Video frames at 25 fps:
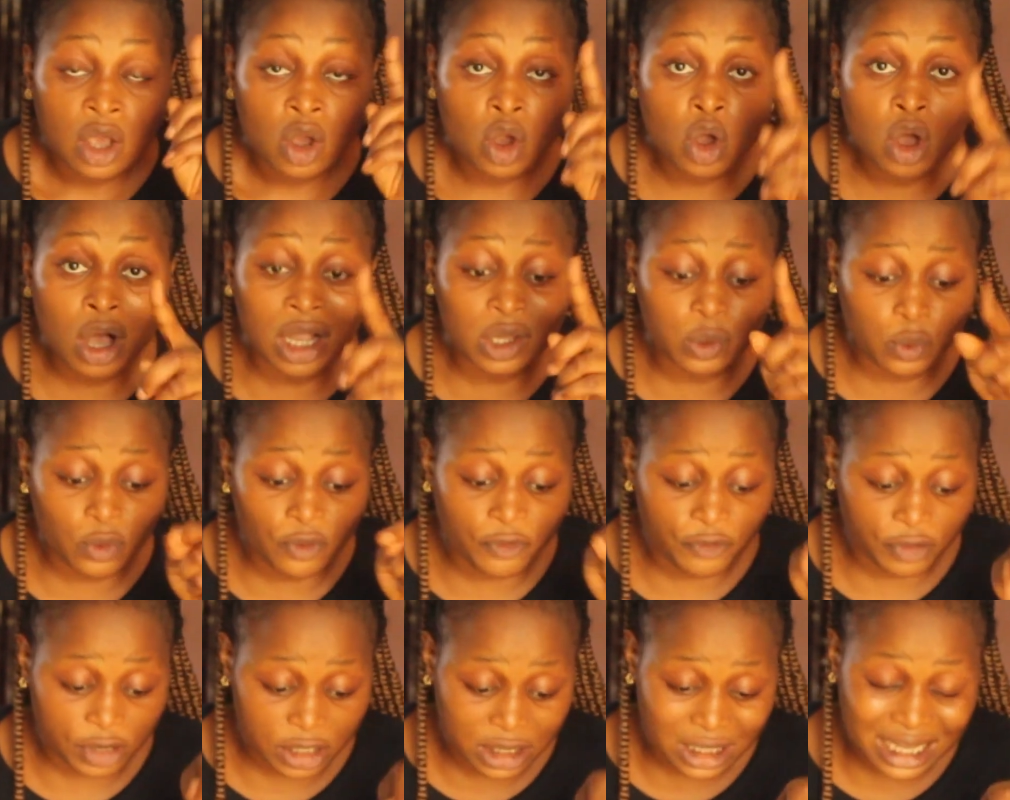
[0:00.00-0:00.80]
God will
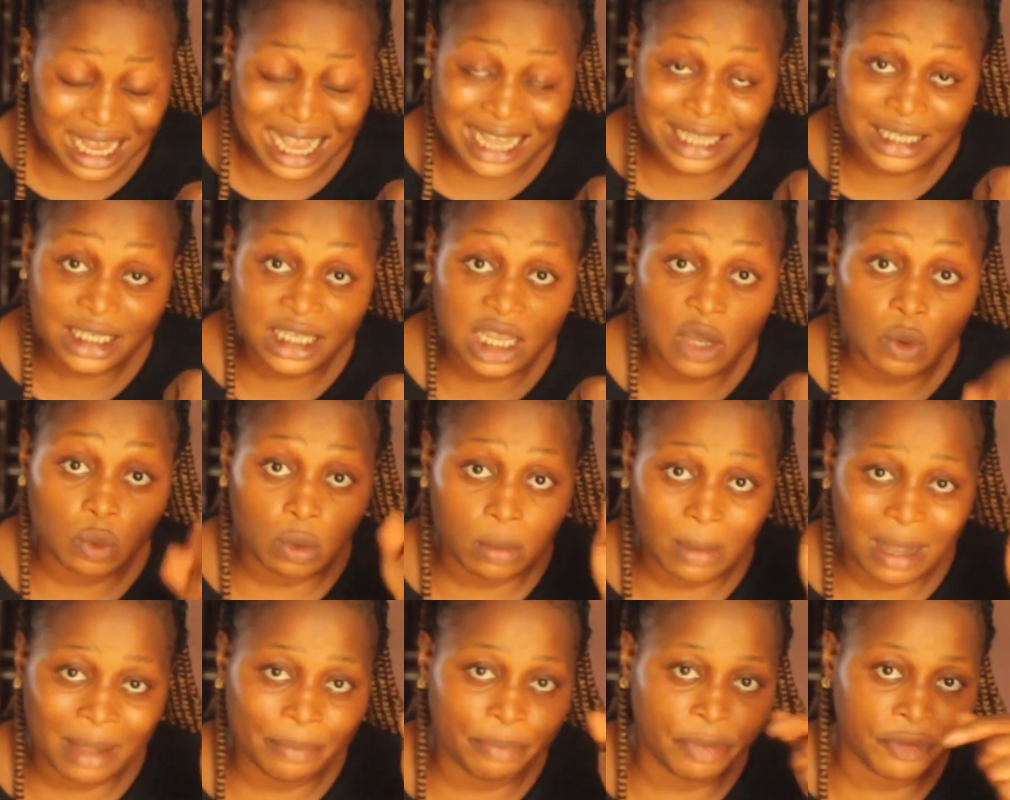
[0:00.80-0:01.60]
first answer a
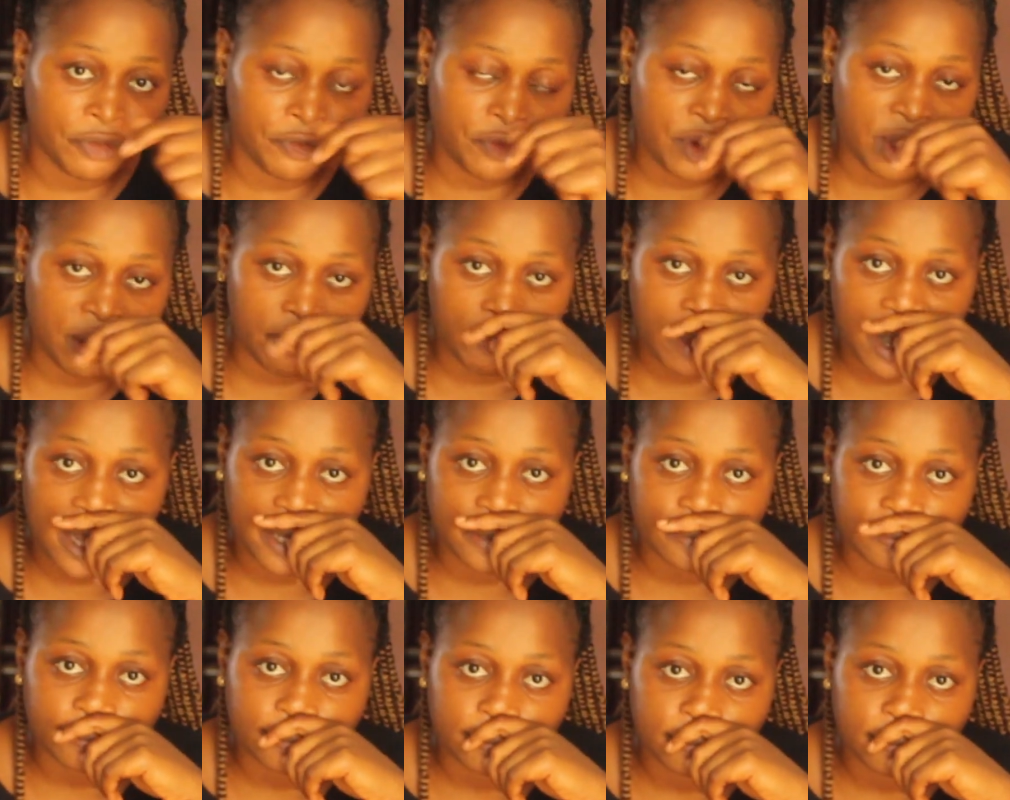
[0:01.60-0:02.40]
woman before a man.